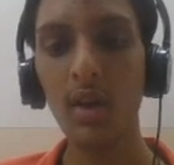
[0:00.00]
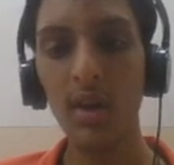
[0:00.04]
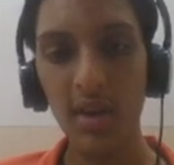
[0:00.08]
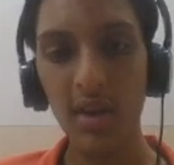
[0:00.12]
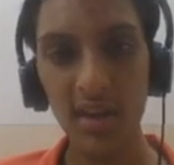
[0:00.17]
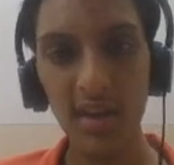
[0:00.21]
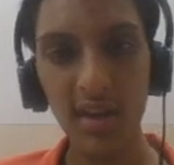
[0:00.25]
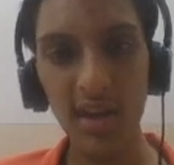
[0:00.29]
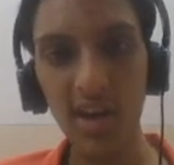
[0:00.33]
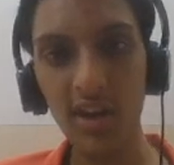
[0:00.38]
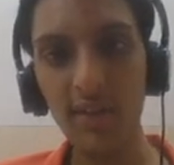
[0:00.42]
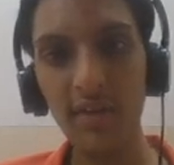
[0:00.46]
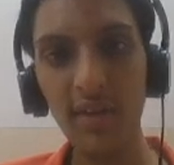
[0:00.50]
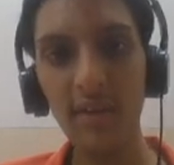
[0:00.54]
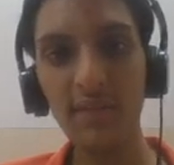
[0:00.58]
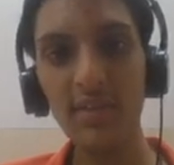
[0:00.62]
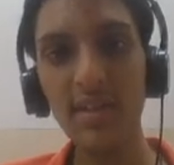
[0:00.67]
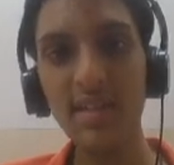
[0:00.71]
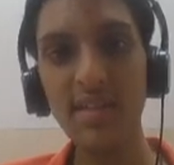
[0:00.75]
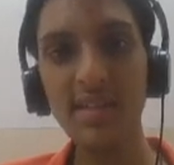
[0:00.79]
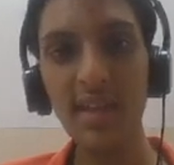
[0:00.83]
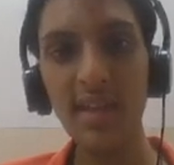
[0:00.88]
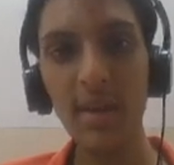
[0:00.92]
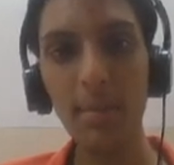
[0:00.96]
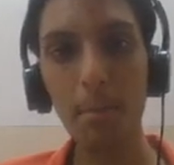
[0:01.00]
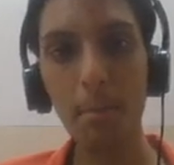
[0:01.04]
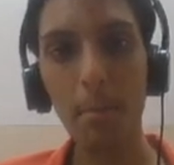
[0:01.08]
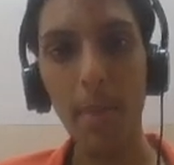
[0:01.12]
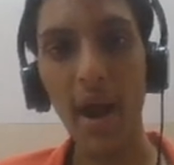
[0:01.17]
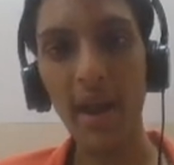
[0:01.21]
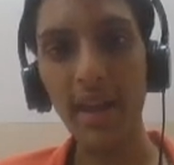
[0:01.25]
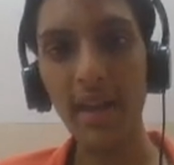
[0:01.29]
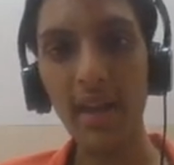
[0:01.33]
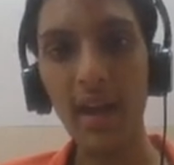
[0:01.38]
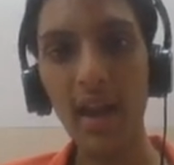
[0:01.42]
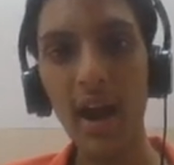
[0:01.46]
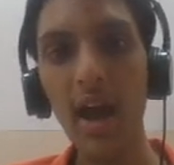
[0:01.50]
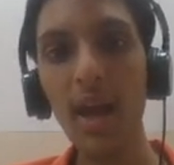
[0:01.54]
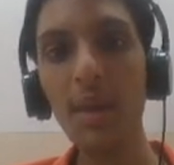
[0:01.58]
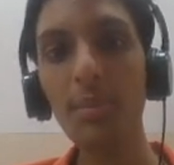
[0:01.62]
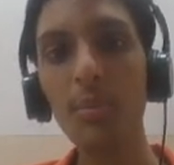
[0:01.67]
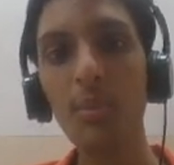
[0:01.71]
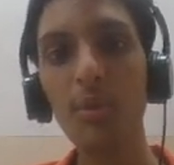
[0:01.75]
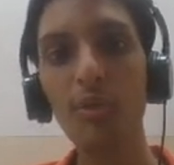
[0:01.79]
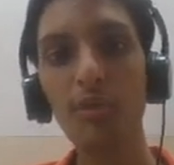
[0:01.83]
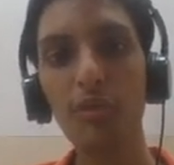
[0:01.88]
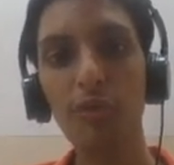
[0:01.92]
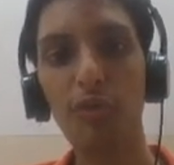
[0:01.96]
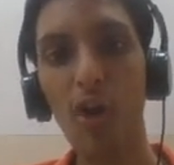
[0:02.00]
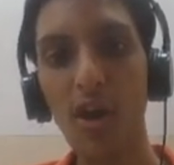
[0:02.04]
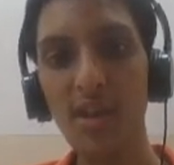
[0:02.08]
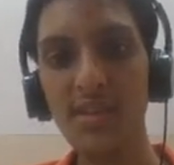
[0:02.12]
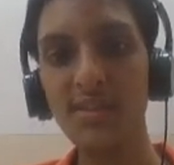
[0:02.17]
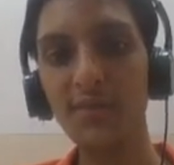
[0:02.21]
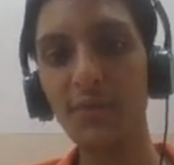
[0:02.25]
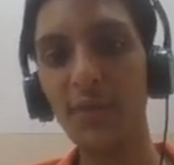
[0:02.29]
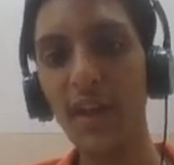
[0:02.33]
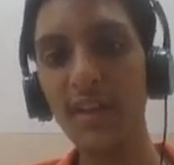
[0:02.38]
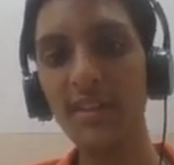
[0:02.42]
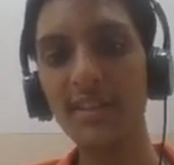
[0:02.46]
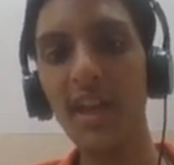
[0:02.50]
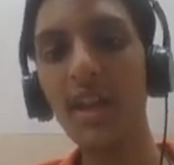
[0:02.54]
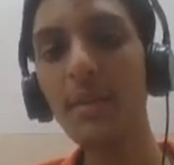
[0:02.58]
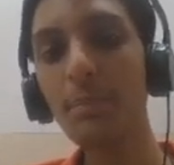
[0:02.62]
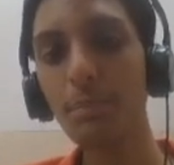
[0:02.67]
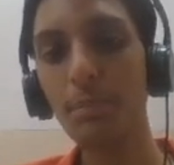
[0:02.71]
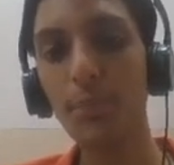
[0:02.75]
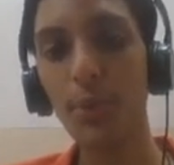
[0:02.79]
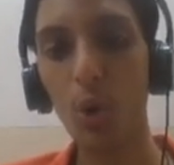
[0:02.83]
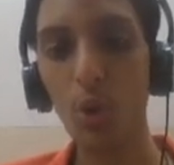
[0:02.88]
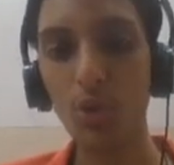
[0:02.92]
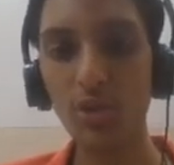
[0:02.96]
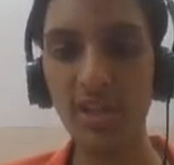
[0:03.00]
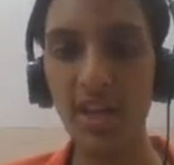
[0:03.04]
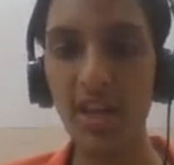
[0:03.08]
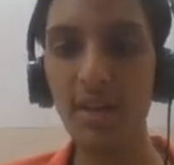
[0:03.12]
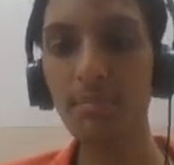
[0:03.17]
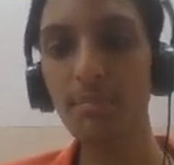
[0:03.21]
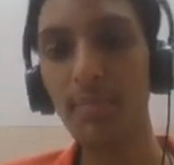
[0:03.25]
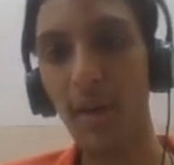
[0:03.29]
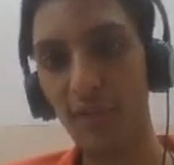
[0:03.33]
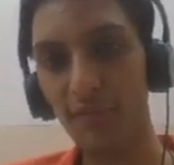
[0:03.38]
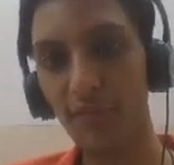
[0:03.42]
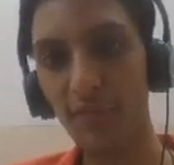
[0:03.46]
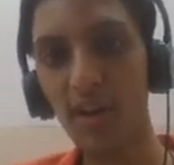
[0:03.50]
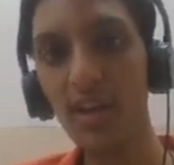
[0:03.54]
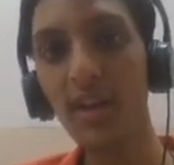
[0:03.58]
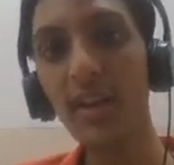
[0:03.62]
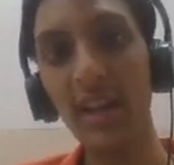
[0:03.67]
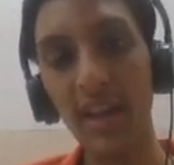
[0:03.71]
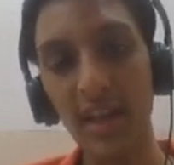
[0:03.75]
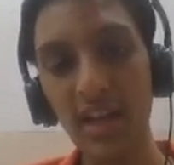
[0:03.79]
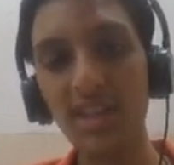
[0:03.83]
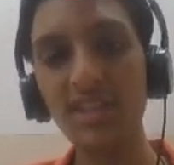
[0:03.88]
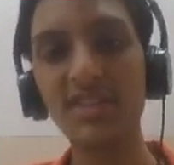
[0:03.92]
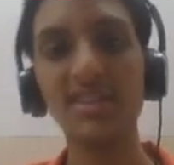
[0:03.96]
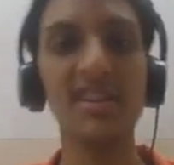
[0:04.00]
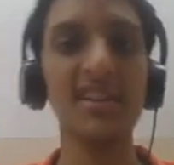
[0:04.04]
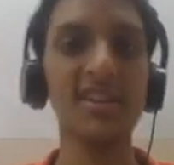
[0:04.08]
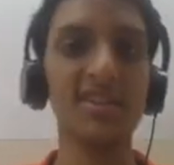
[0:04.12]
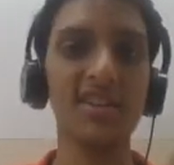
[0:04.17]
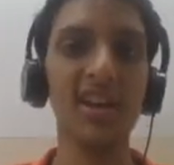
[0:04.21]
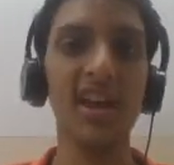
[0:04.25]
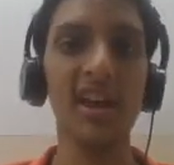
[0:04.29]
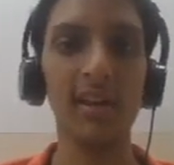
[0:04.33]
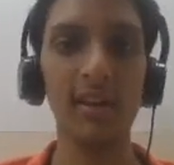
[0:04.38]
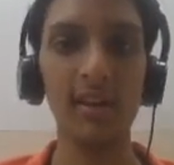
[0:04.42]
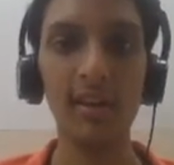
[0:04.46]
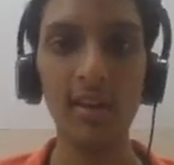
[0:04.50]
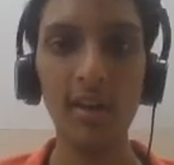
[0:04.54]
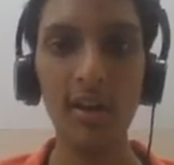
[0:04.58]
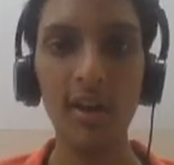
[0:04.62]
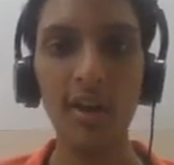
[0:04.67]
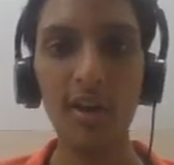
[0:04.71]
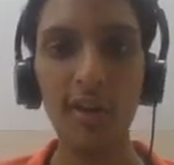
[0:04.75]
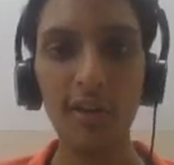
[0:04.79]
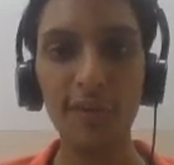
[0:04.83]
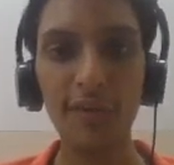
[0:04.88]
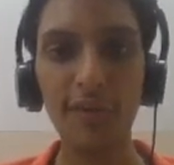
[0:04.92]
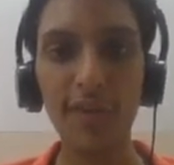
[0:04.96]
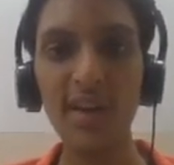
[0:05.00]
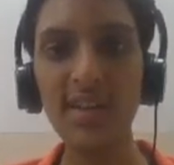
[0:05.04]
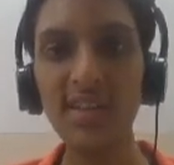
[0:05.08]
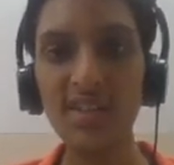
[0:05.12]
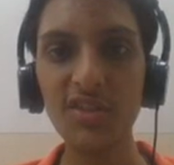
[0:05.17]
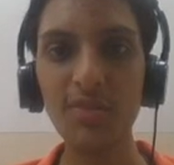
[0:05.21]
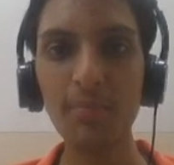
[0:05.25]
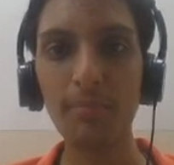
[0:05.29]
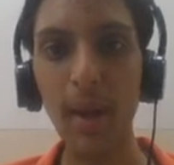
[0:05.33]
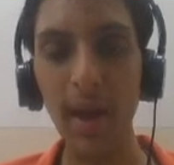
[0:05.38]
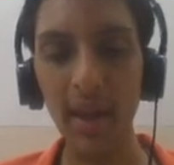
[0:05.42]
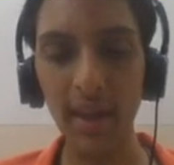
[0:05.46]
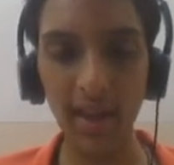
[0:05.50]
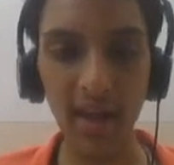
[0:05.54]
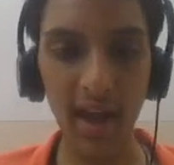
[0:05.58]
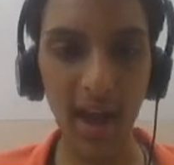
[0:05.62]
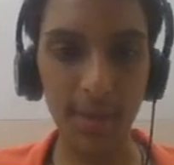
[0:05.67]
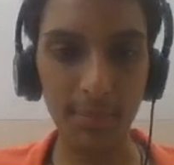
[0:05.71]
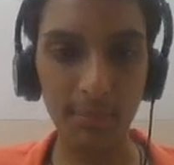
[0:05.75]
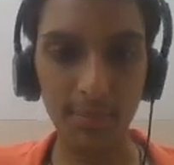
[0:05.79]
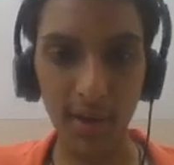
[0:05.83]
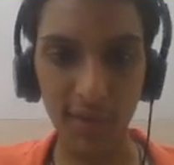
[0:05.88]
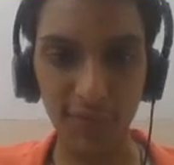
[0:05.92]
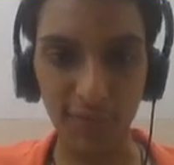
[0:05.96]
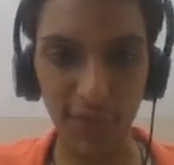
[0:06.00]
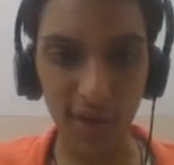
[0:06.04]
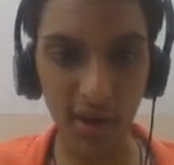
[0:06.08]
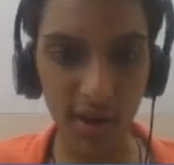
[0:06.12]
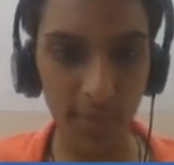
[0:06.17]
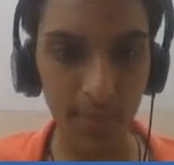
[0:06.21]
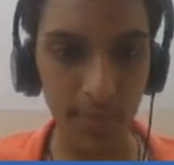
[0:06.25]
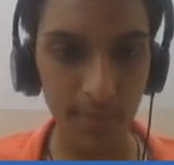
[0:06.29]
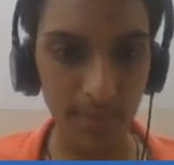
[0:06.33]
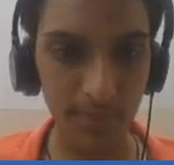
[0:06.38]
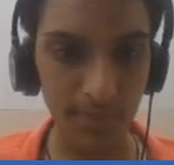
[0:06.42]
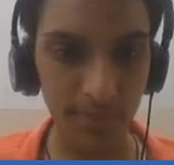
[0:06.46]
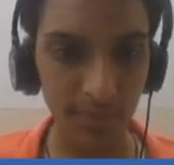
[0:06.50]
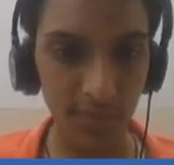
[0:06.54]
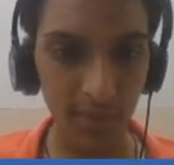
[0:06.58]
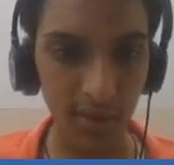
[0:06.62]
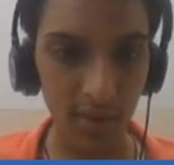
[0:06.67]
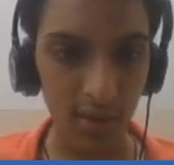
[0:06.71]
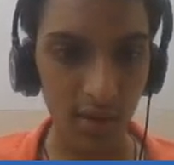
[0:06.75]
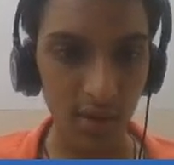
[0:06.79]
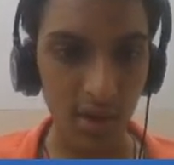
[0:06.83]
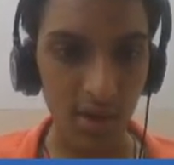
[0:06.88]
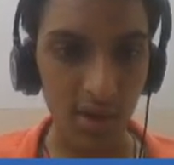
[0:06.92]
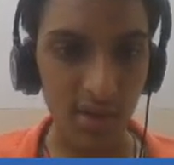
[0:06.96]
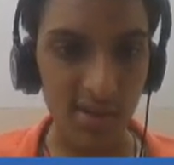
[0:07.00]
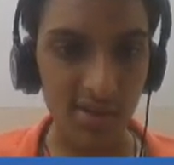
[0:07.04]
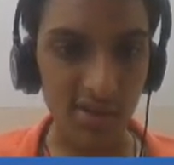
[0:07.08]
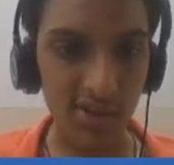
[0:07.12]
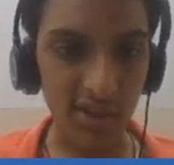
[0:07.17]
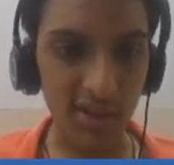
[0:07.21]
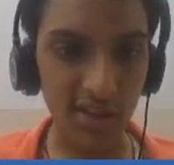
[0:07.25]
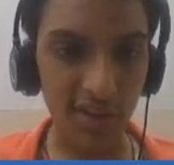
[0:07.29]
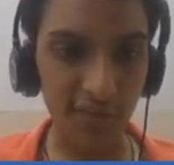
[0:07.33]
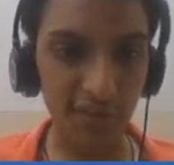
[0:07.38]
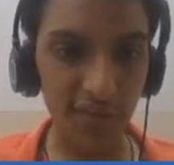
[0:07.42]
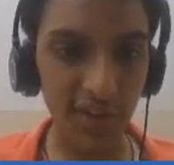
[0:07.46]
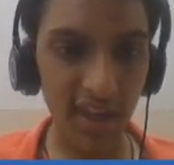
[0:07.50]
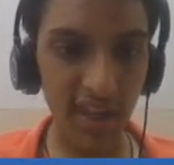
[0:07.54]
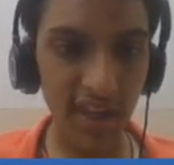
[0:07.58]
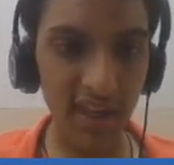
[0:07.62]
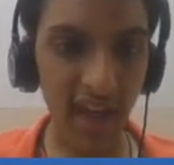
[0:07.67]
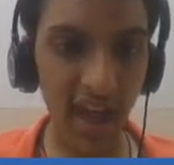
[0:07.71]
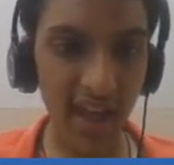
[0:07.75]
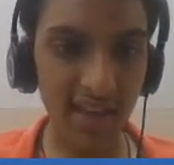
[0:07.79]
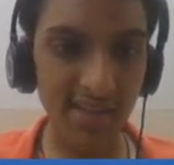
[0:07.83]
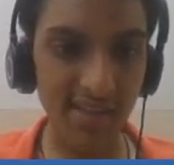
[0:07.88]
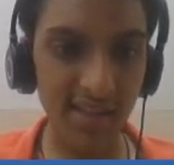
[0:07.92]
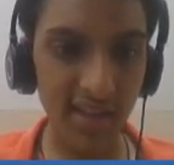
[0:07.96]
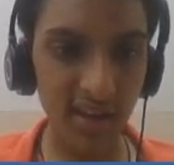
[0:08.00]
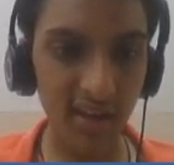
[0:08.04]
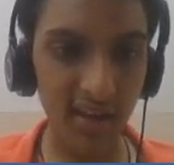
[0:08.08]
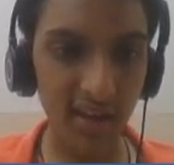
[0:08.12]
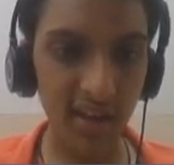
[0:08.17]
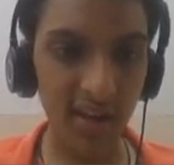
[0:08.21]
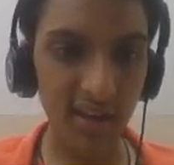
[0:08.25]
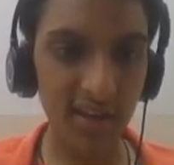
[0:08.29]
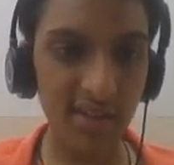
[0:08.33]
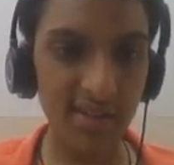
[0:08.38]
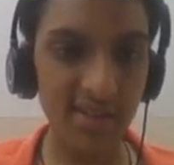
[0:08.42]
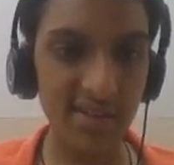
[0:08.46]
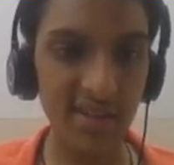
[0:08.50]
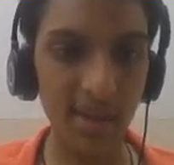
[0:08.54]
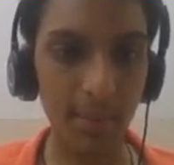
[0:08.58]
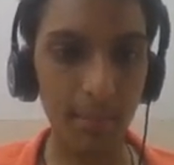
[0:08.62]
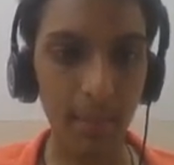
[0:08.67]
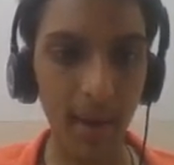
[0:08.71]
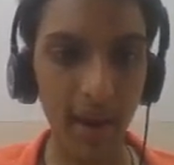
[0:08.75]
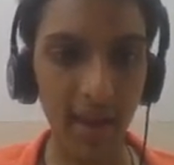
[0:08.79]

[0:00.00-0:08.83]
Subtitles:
Here we will see bicarb, phosphate and protein buffer in detail. First, bicarb buffer. So the weak acid here is the